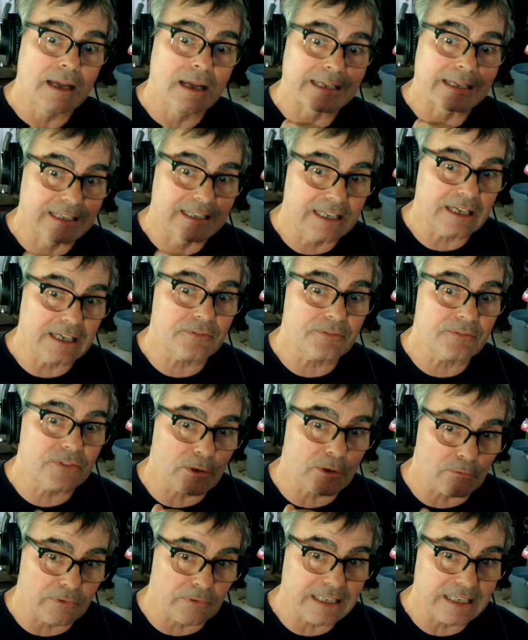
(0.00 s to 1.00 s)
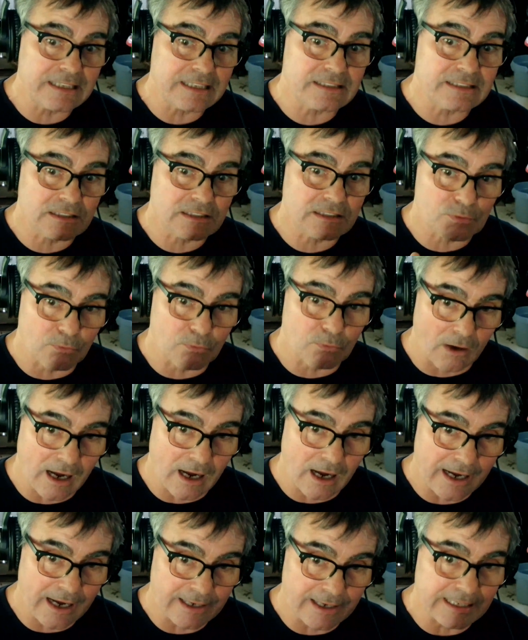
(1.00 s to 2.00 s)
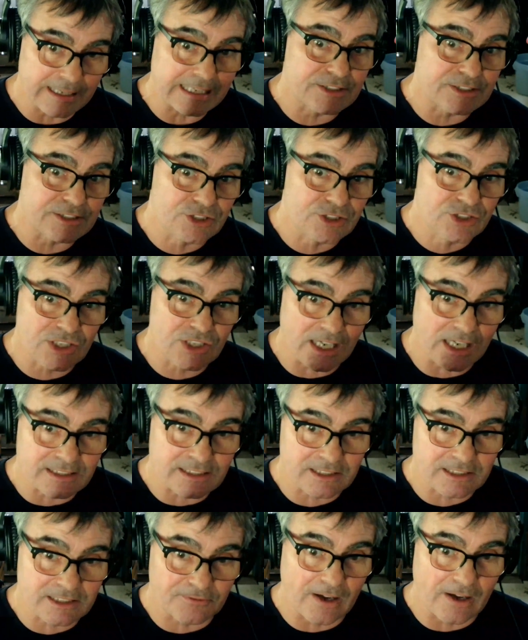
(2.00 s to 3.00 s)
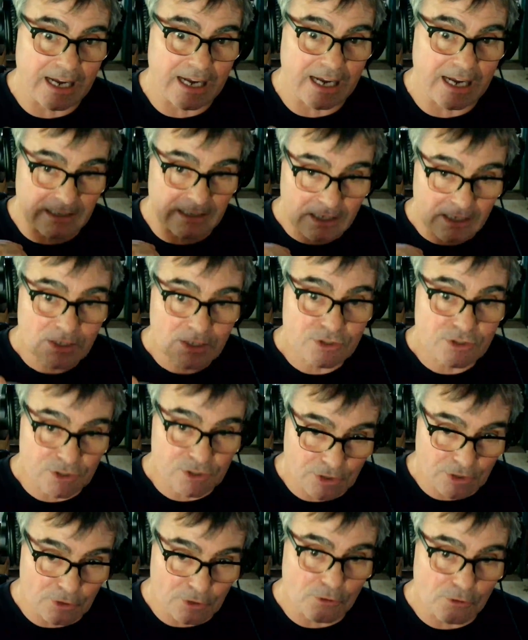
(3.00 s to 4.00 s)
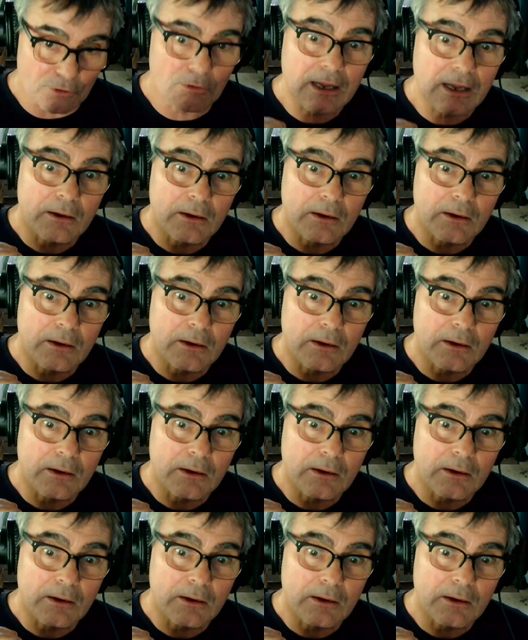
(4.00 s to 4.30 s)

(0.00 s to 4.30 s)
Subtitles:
give the reasons why it's justified to